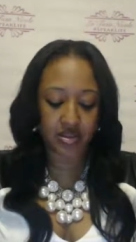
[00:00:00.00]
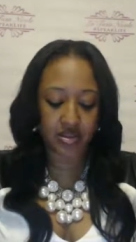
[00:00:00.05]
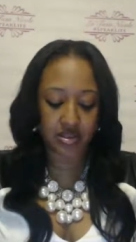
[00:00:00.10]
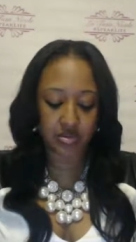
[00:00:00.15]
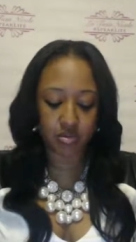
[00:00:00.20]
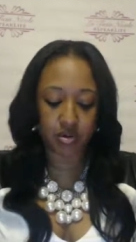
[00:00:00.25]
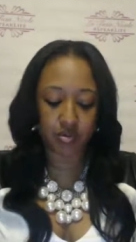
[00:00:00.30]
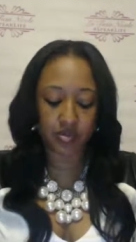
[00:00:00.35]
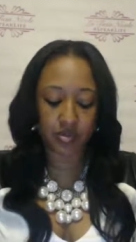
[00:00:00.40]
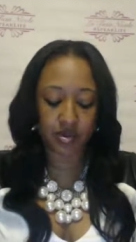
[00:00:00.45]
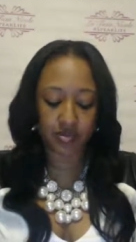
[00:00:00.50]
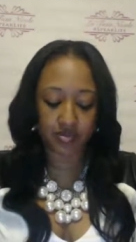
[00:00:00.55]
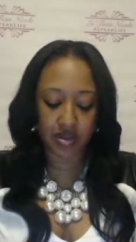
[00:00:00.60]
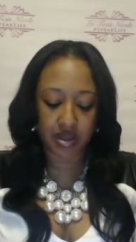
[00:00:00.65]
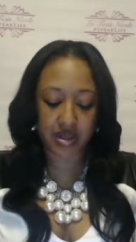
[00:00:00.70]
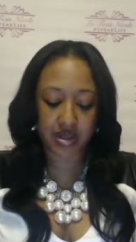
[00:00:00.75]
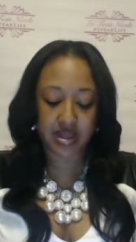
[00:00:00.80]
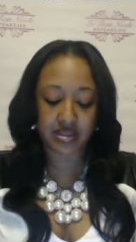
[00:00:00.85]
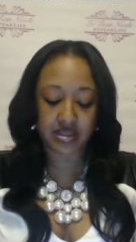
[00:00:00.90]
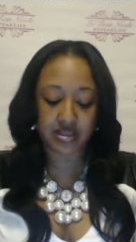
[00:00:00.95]
this woman
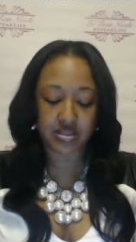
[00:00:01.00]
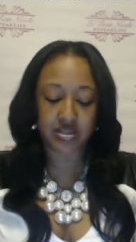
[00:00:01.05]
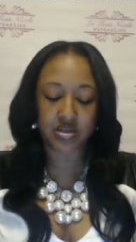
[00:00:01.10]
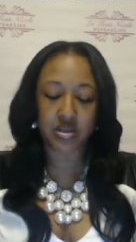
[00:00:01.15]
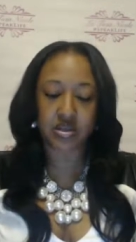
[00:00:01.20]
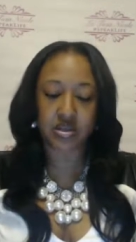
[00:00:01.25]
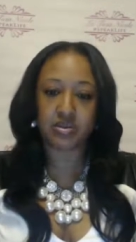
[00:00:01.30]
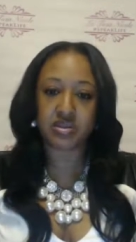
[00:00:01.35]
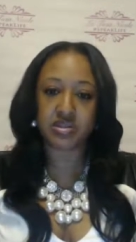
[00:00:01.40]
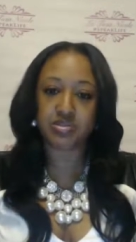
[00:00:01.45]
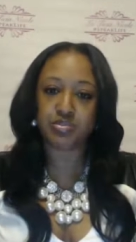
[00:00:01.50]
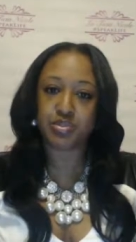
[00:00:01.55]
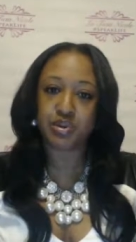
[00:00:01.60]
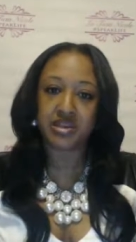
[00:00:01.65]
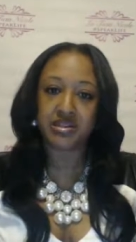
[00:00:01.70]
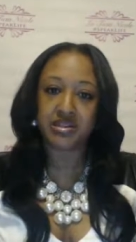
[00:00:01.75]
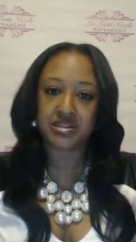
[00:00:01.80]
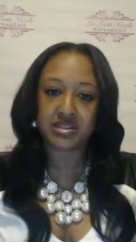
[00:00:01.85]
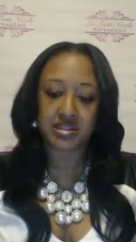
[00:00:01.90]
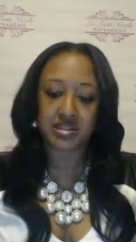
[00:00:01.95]
of God that's going to be
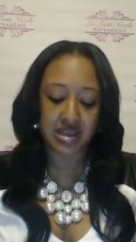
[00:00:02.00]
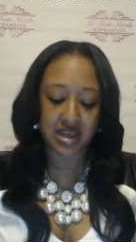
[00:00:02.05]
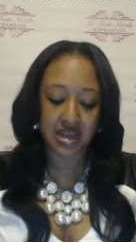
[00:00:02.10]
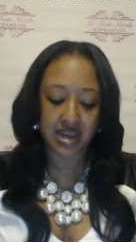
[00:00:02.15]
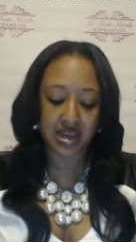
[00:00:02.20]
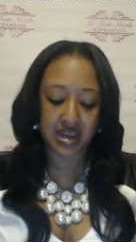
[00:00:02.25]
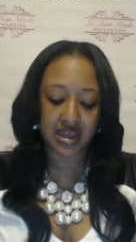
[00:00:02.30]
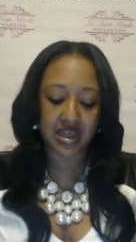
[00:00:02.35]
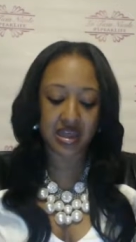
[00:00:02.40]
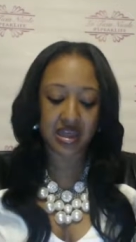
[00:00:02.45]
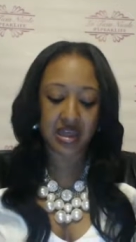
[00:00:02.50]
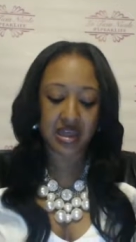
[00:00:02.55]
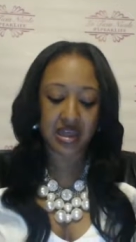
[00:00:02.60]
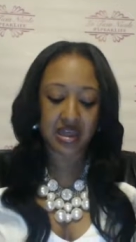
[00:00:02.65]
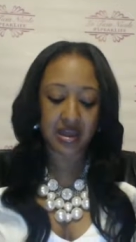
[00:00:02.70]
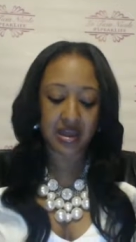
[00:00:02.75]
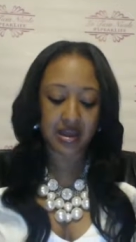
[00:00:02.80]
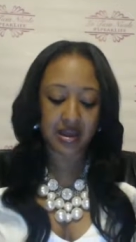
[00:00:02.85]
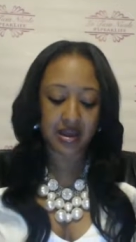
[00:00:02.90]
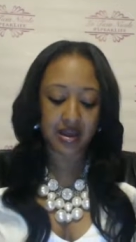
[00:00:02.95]
speaking tonight,
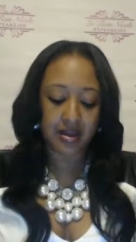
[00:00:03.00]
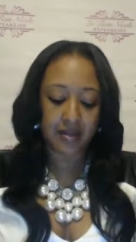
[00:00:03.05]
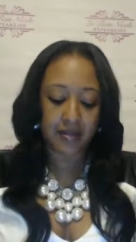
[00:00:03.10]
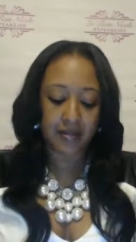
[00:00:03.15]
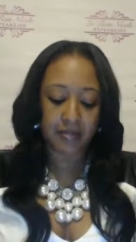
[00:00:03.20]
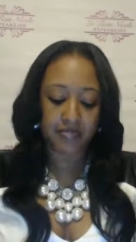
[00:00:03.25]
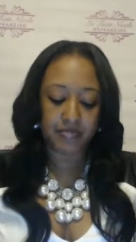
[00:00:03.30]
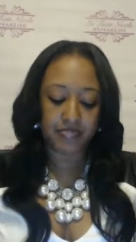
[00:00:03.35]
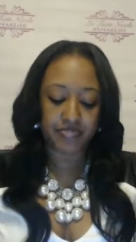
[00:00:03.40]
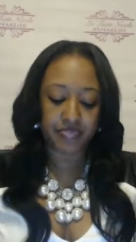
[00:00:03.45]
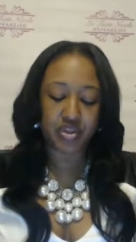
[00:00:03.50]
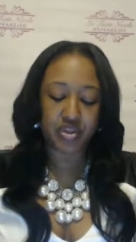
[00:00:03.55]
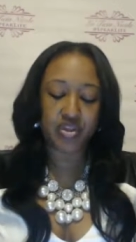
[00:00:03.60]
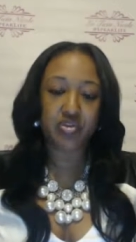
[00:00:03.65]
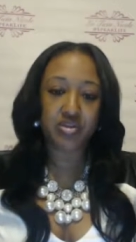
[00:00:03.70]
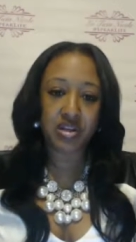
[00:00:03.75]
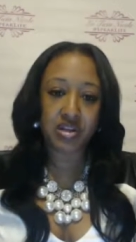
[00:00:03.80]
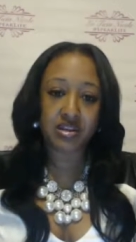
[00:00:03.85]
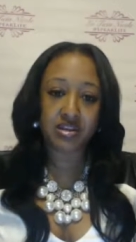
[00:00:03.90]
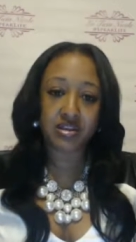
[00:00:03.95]

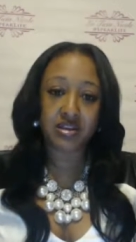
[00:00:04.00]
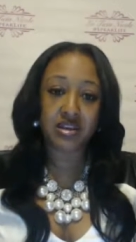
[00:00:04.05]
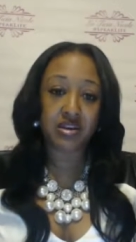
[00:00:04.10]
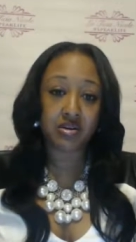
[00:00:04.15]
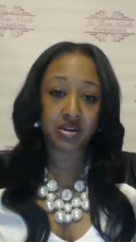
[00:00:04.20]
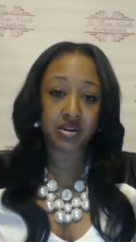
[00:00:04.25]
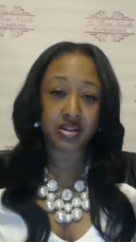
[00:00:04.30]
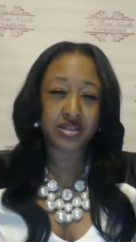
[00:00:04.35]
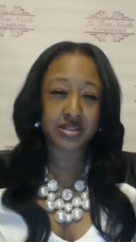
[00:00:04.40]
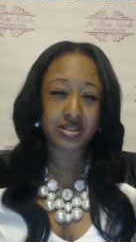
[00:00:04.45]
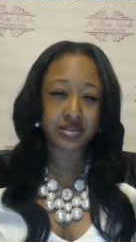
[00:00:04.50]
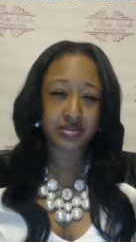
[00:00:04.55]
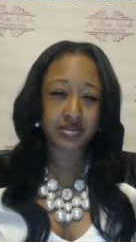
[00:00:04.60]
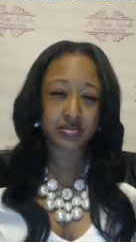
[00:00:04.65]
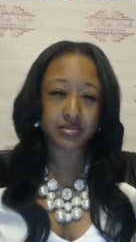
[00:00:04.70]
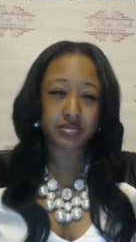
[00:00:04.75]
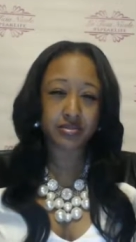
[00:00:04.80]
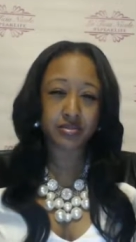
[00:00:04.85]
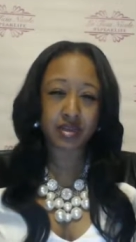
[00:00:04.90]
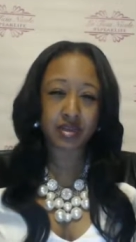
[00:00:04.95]
you need to hear
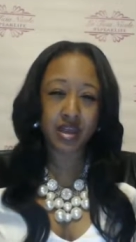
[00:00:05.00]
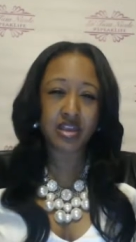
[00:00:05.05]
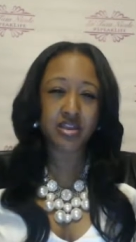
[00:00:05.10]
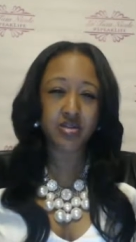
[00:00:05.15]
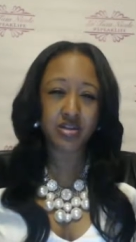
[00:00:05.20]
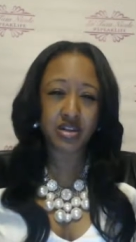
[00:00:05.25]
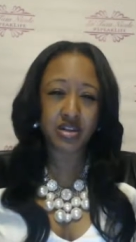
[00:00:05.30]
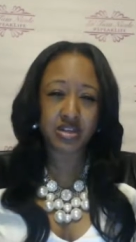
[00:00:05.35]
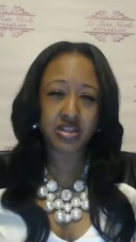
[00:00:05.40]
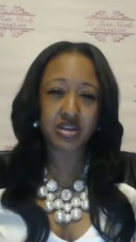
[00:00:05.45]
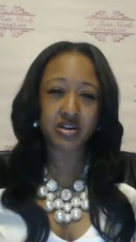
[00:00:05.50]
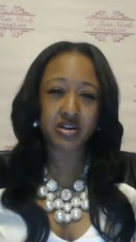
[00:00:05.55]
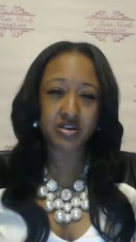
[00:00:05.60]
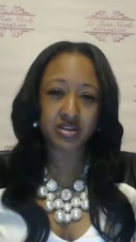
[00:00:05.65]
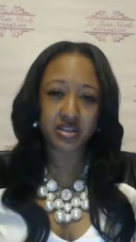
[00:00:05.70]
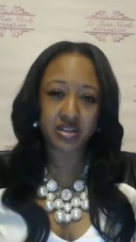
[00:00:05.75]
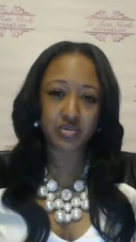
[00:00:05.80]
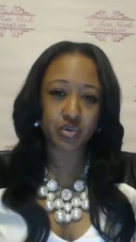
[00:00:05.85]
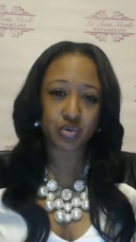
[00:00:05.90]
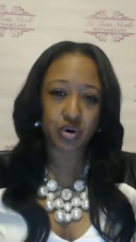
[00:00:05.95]
this, and you need to
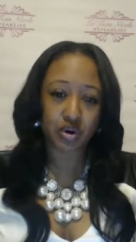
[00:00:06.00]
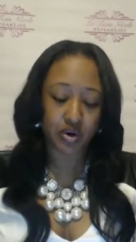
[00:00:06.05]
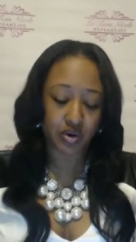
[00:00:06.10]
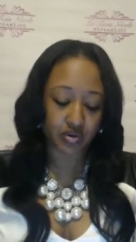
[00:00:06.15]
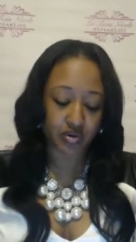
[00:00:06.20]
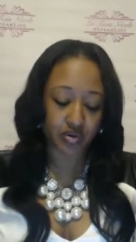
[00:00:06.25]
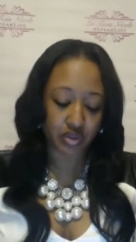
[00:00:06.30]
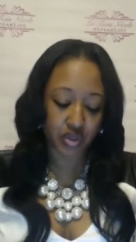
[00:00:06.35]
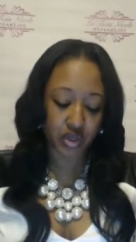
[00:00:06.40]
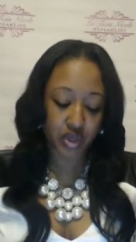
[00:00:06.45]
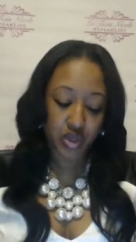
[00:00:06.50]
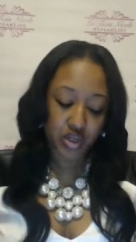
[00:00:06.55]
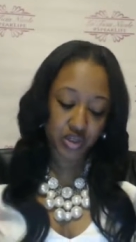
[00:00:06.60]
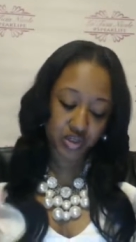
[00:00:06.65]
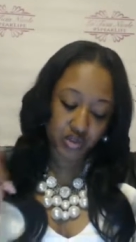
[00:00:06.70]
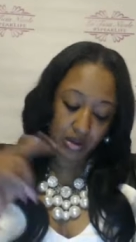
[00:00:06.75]
hear these words.